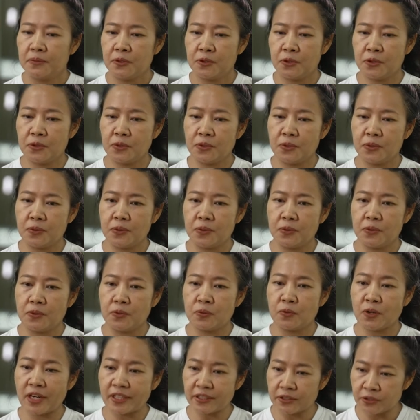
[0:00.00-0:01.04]
to
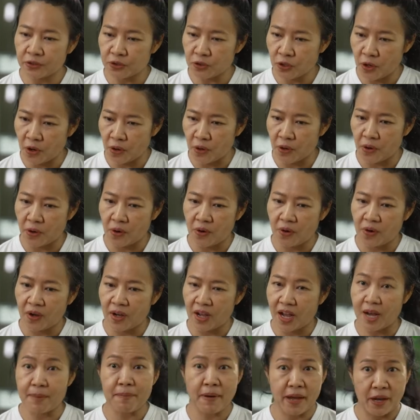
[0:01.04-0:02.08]
restore
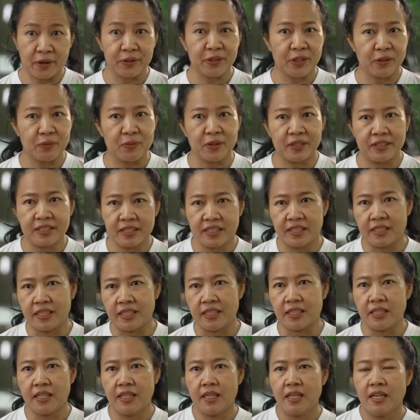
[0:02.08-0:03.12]
our biodiversity